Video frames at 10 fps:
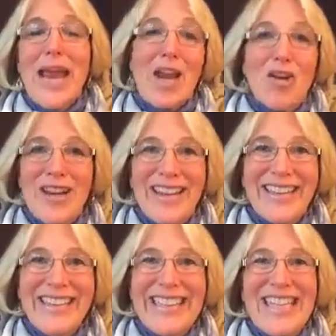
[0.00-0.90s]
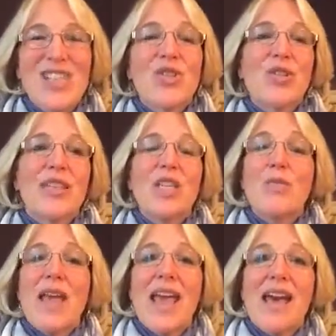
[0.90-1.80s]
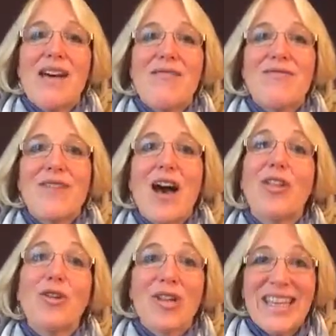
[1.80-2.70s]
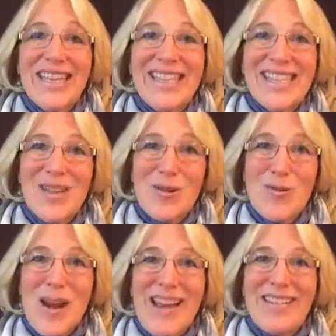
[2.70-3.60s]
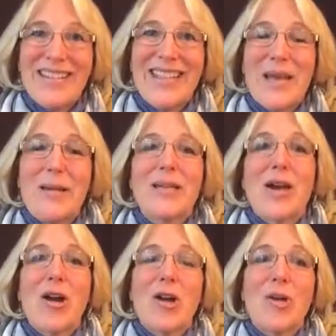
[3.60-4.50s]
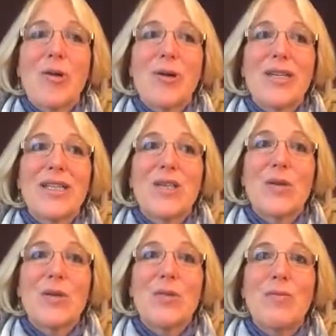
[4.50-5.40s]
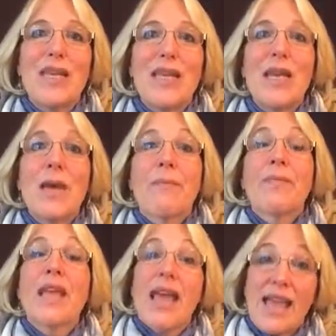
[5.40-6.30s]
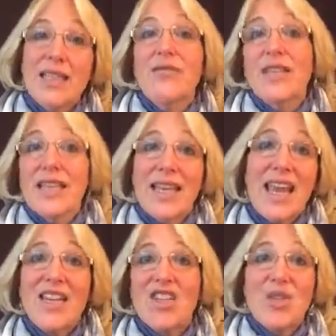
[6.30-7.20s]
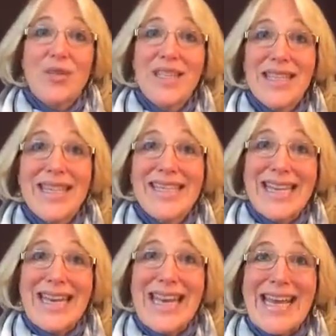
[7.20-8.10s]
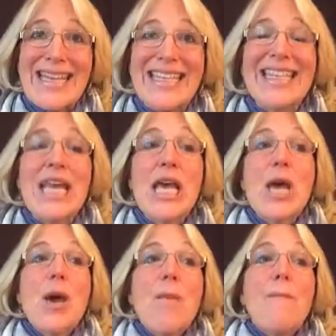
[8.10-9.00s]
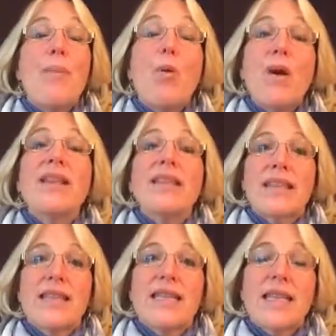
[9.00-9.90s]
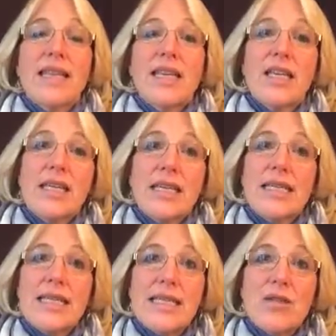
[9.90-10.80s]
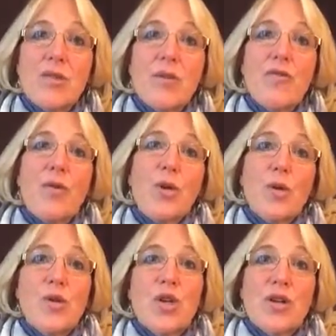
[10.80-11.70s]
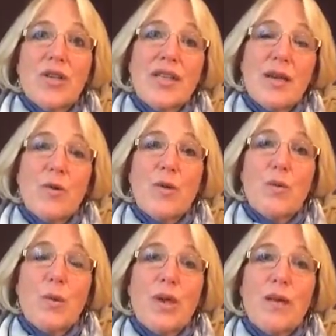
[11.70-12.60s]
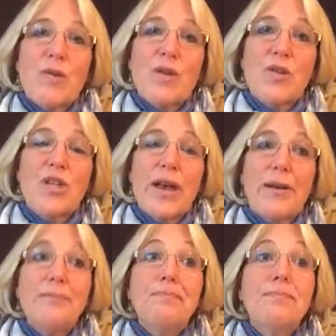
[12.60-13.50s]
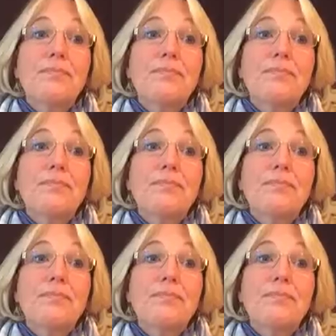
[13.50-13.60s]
area. Certainly, you may have other kids that are around that are going to be actively engaged doing things at night. But one of the things I'd like you to consider before you start tonight with working with your child